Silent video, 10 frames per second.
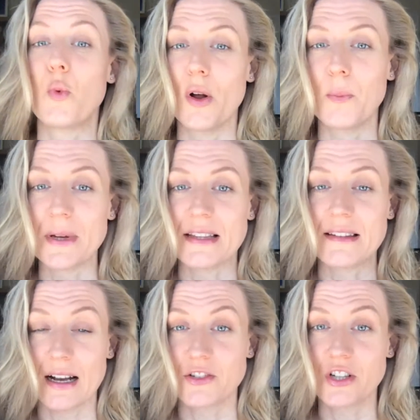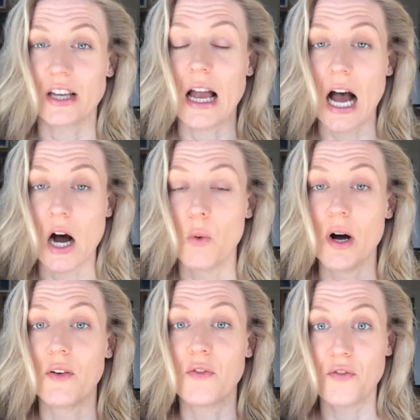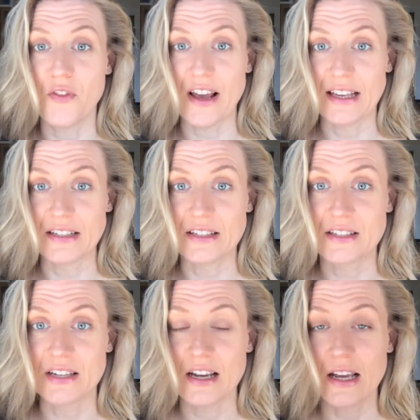will be touching our face.